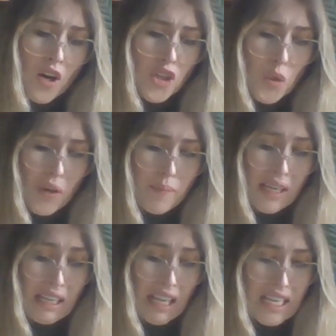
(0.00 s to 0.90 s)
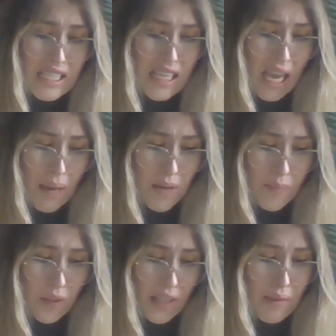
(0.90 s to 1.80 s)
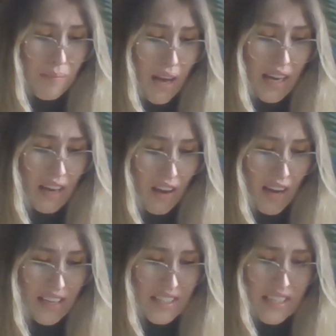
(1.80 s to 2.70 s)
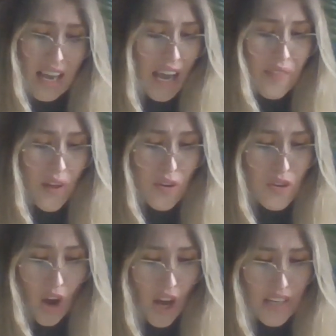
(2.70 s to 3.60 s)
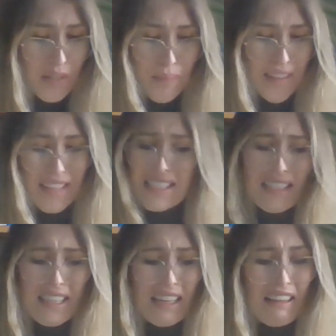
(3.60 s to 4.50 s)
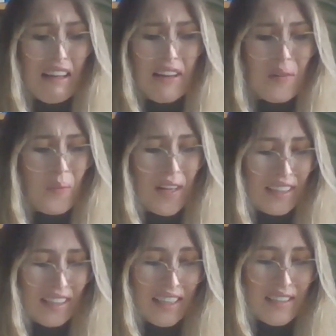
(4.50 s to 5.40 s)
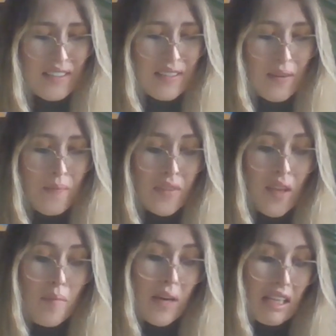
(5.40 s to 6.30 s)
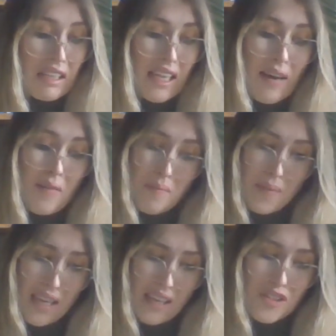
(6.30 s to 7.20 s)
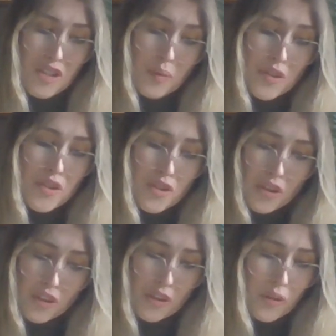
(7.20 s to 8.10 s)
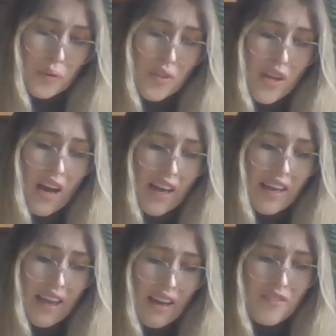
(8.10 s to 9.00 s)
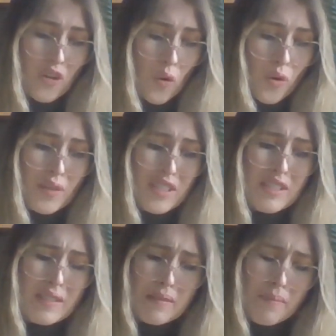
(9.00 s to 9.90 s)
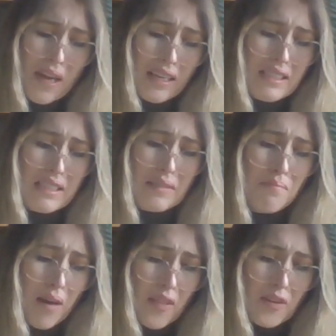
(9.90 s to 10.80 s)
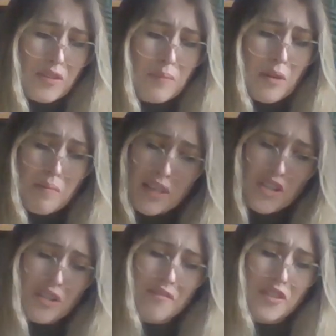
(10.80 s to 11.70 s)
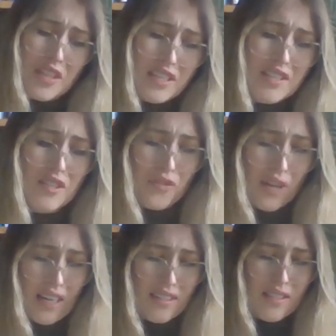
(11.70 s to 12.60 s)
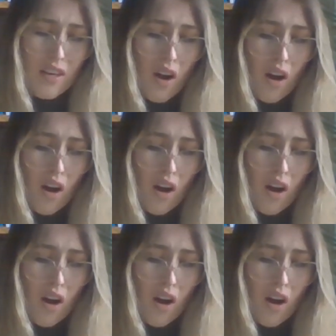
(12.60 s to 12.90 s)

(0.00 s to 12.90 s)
you would have been less amiable in my eyes had there not been this little unwillingness. But allow me to assure you that I have your respected mother's permission for this address.